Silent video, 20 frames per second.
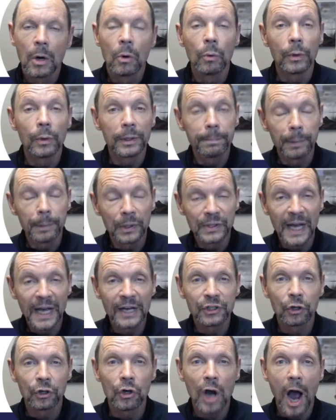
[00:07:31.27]
with
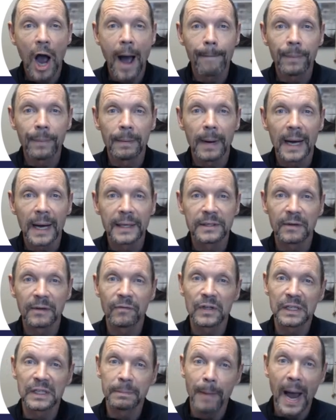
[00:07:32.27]
potential compromise of
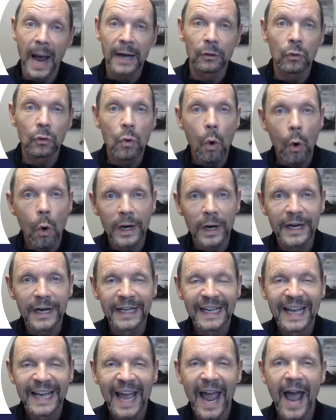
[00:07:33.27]
the spinal cord
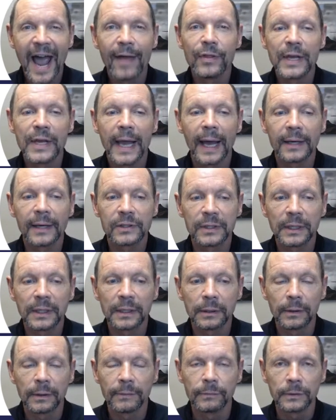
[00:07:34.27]
and the
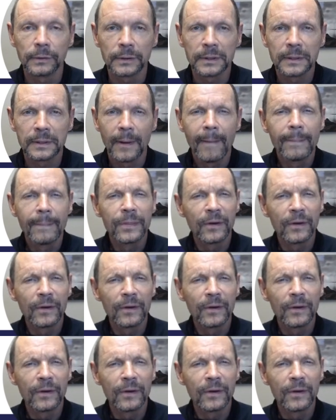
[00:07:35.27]
exiting nerve roots.